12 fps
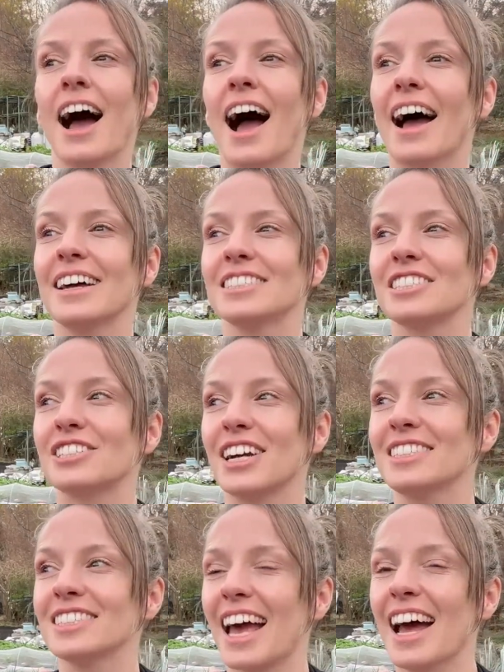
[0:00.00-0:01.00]
and
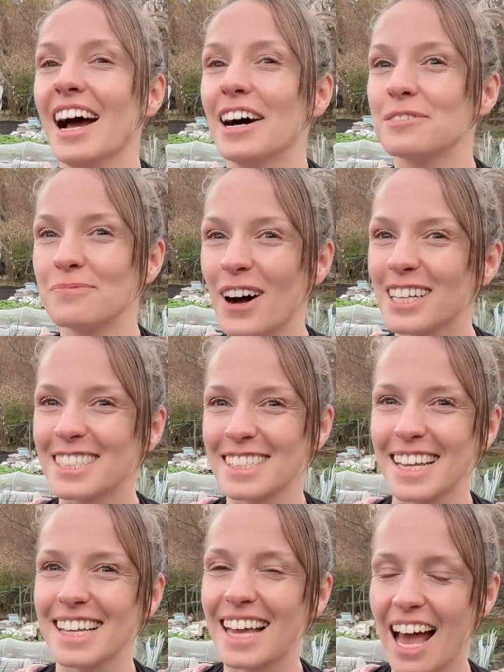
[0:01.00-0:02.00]
trying to get as much as
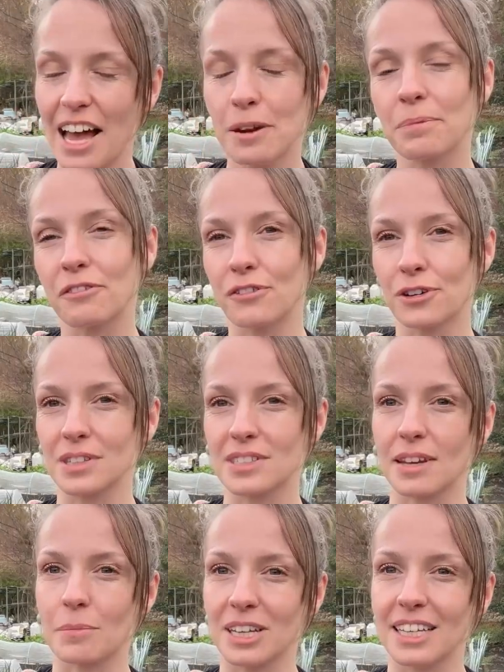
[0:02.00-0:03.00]
I can before the
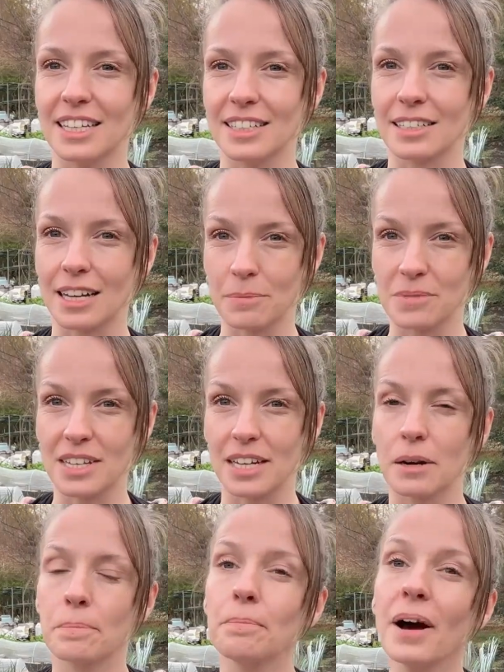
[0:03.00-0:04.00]
summer heat comes
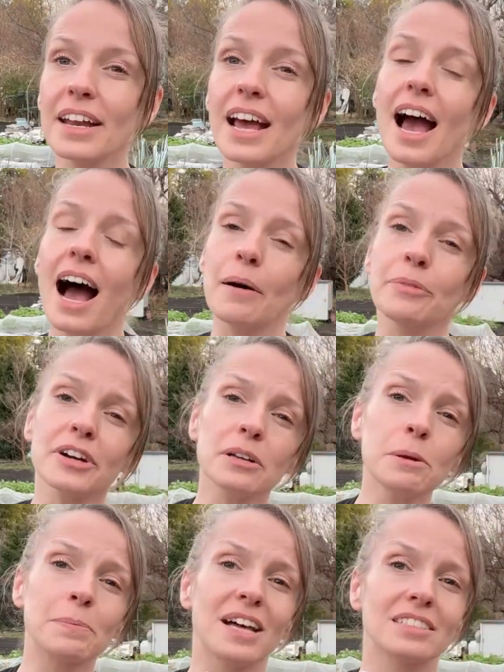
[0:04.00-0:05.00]
in. But I'm not
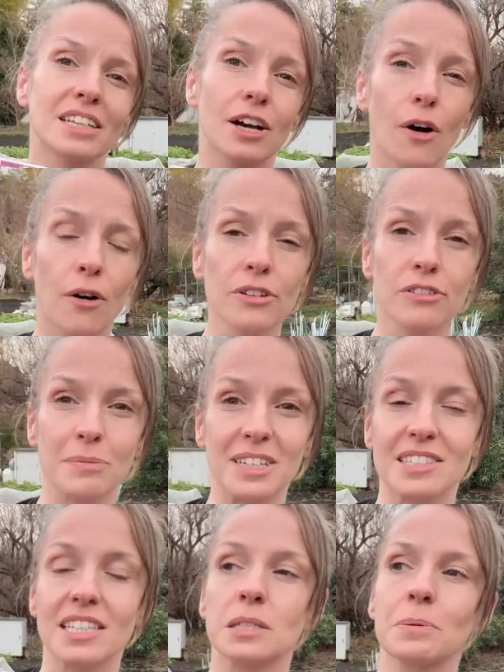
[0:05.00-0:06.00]
going to be planting all of my
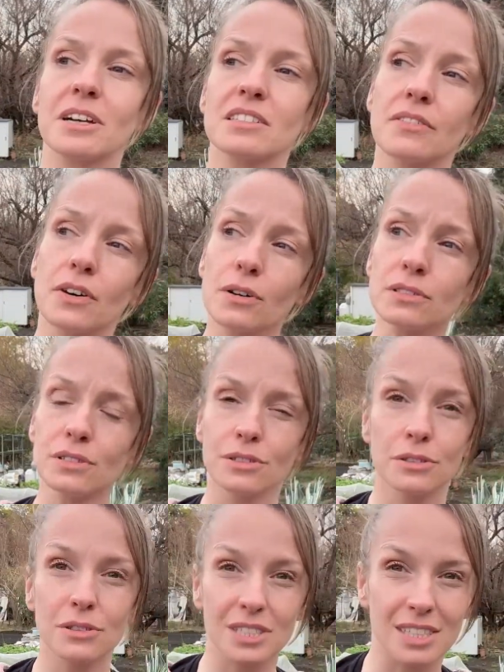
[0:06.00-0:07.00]
seed, because I've also
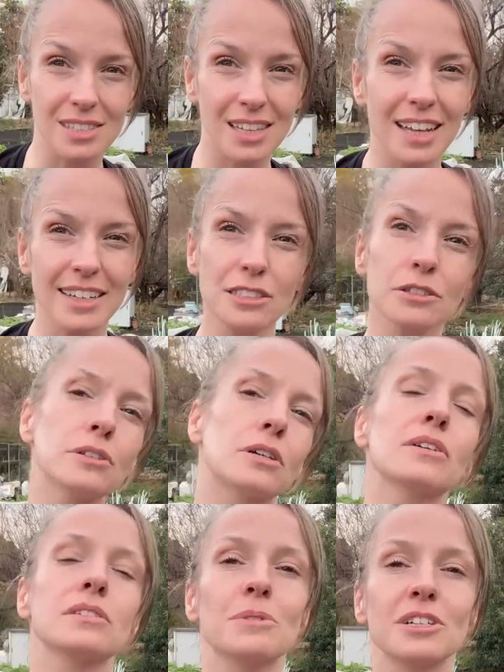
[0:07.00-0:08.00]
noticed they like to grow
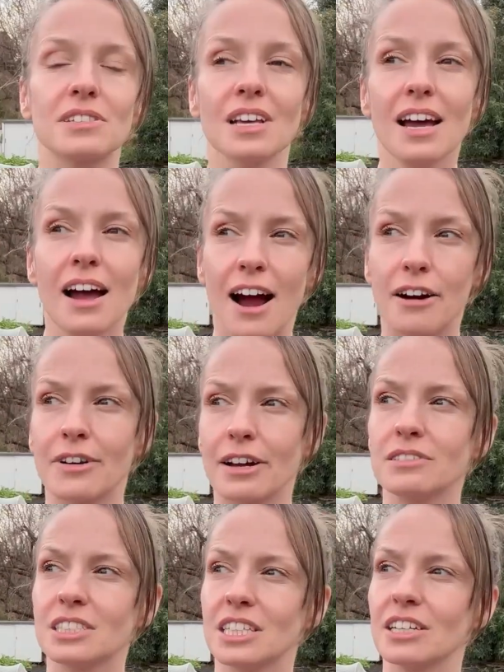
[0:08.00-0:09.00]
cosmos
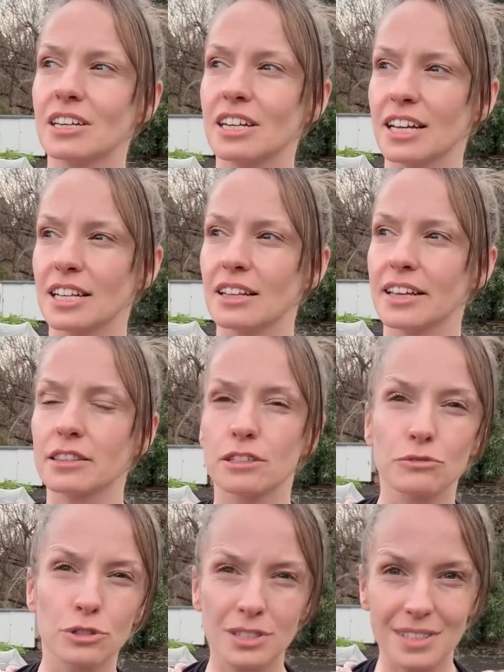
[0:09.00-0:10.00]
around here in like
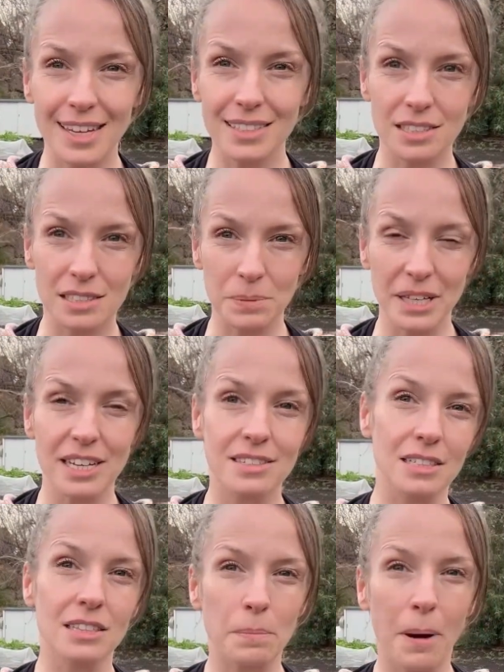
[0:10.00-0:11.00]
the roadside displays
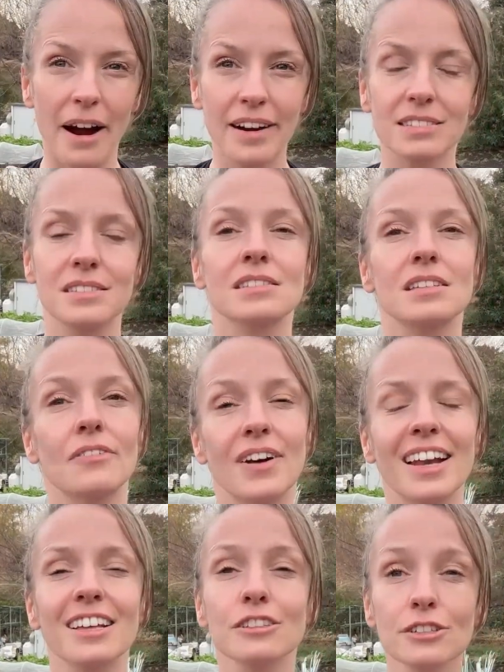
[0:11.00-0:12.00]
and in the parks and stuff,
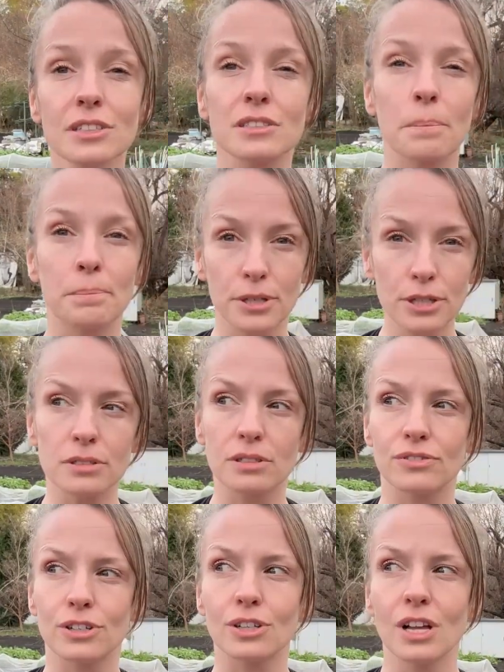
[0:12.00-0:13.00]
and it looks
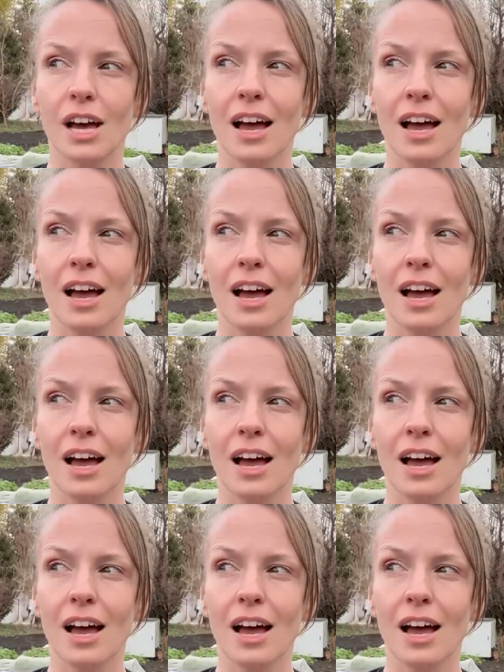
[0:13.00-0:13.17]
beautiful